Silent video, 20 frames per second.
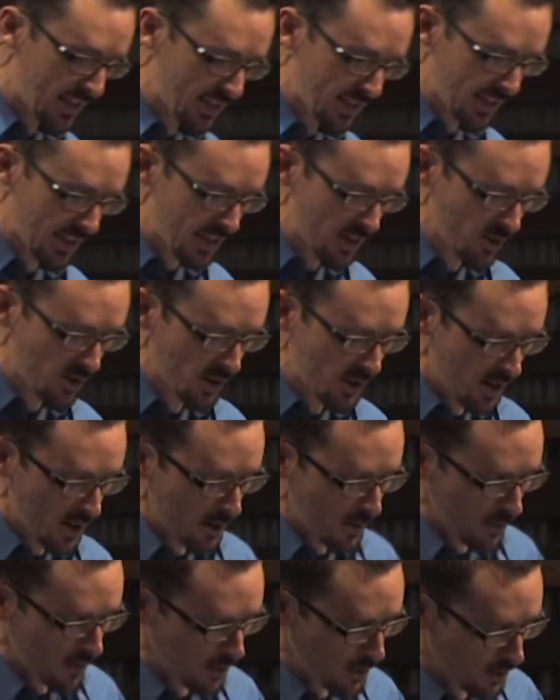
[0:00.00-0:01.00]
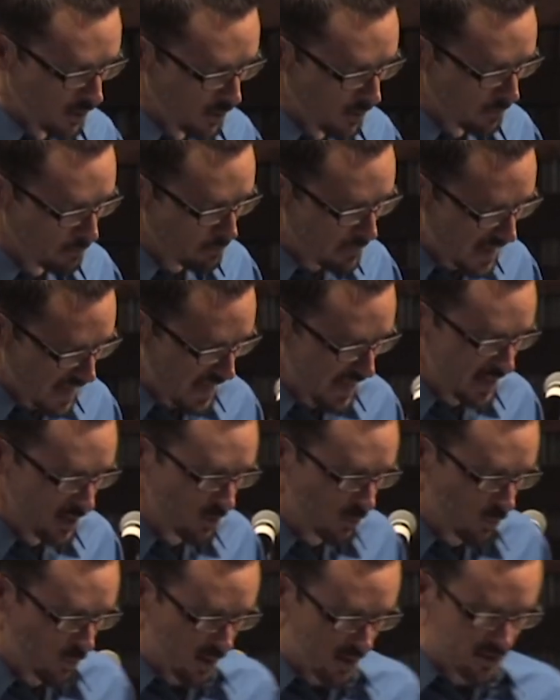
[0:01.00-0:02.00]
anything
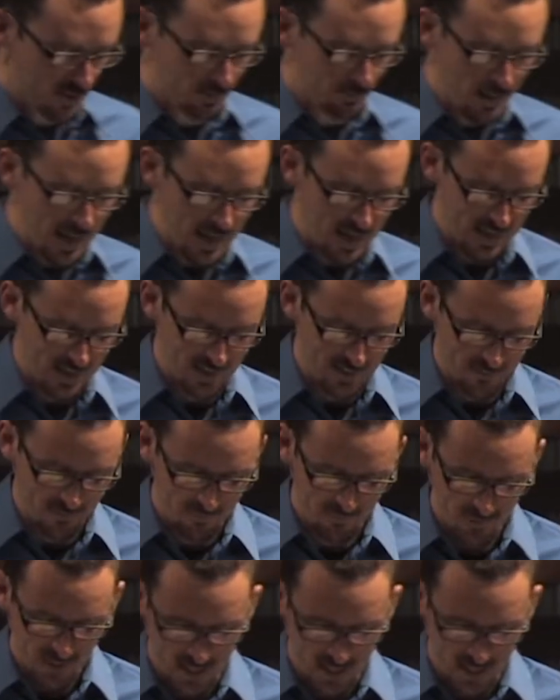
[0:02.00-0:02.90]
made was made.